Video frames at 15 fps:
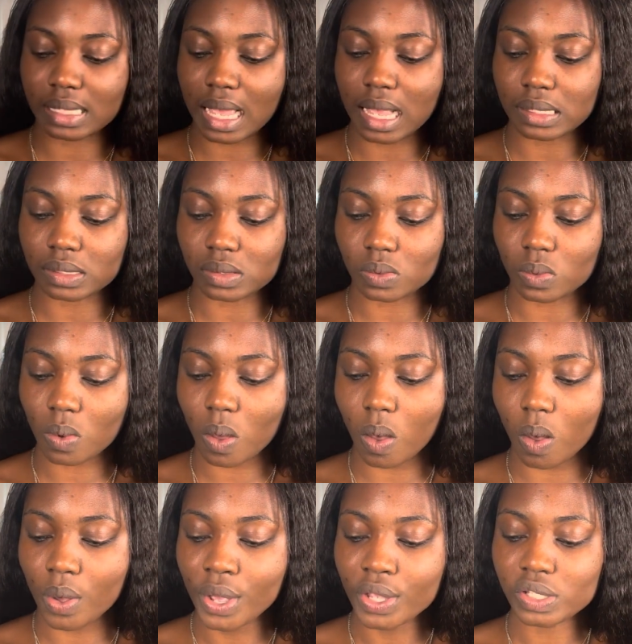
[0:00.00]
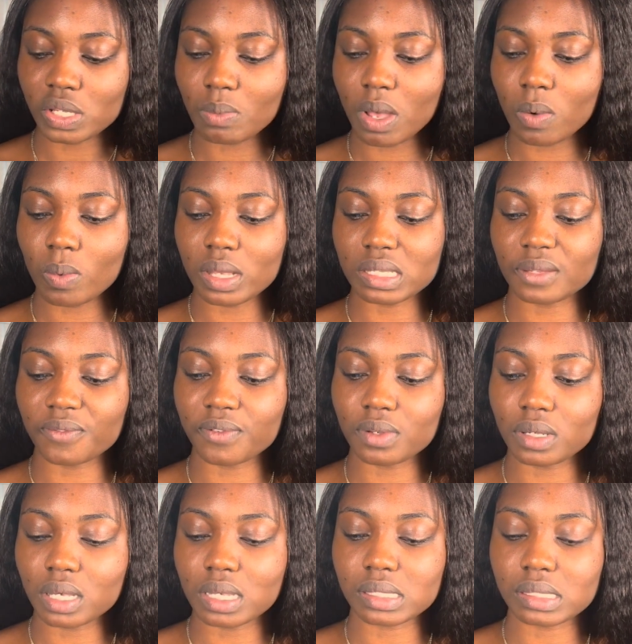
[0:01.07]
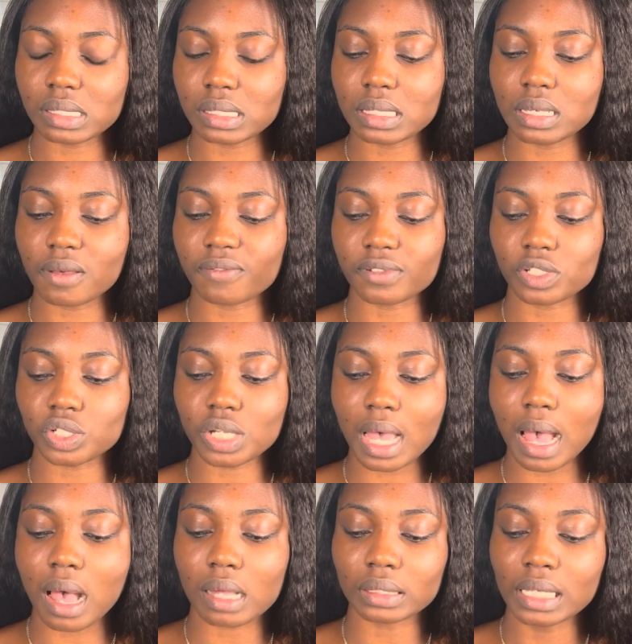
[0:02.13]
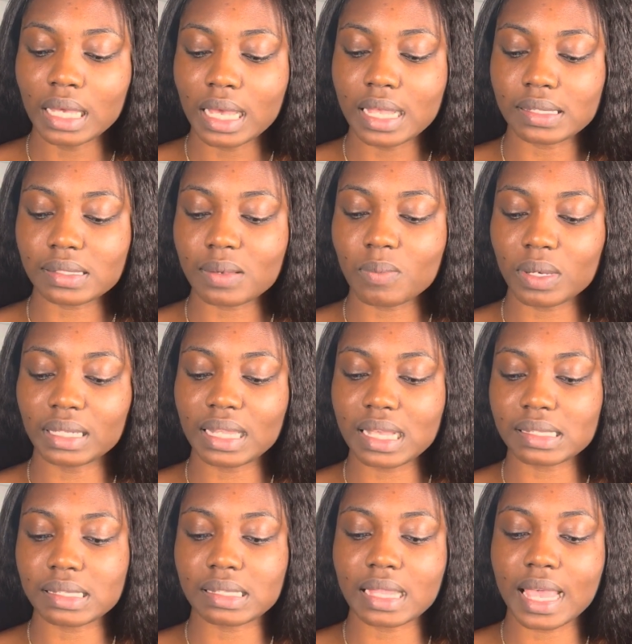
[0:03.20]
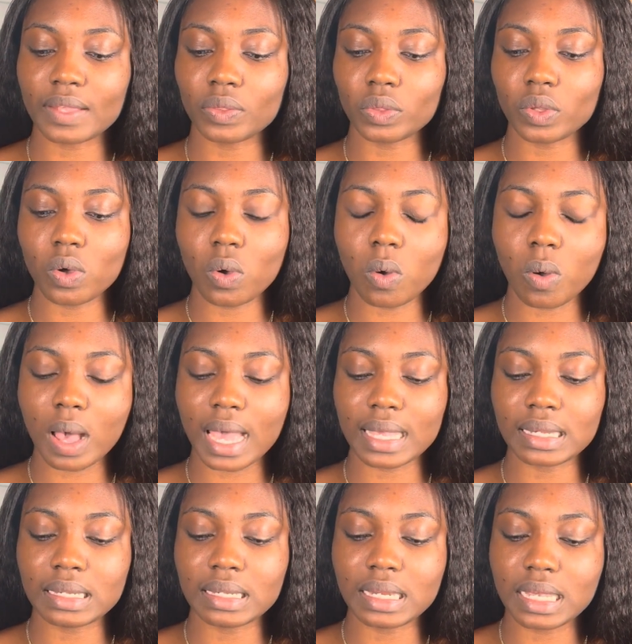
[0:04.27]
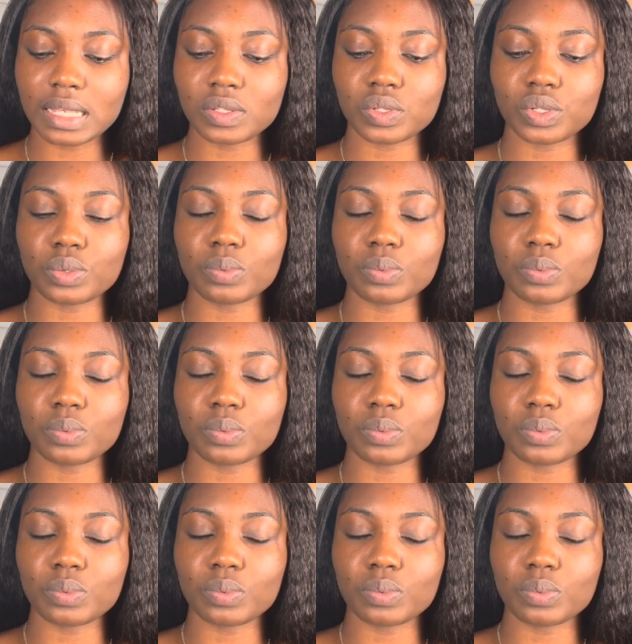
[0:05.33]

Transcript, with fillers: as well. Someone wants full custody of a child, and someone else is like, No, I need to